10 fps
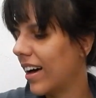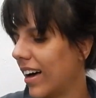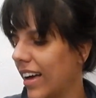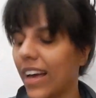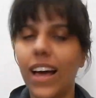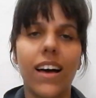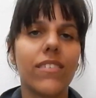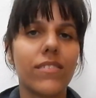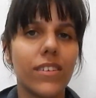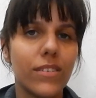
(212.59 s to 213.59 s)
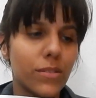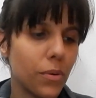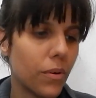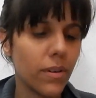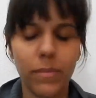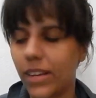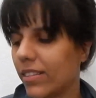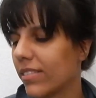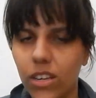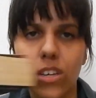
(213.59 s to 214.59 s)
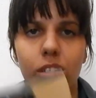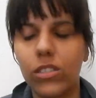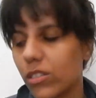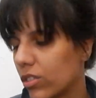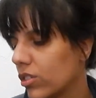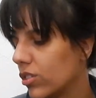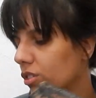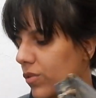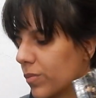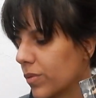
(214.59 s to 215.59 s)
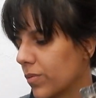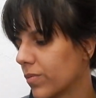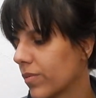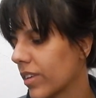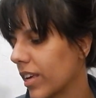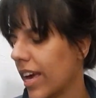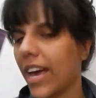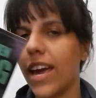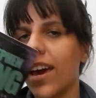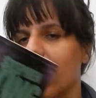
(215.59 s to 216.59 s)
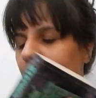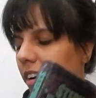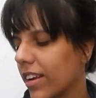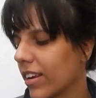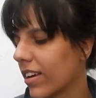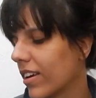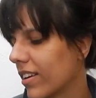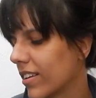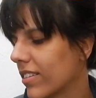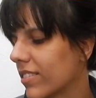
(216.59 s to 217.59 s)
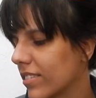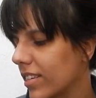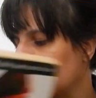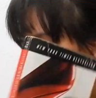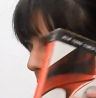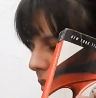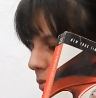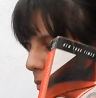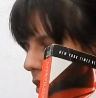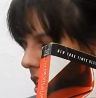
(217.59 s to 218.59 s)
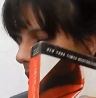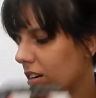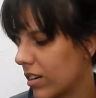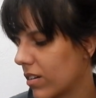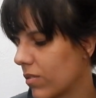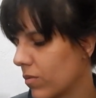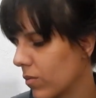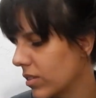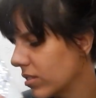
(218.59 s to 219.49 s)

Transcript: I have Torment, New Moon, Carrie, The Devil Wears Prada, Once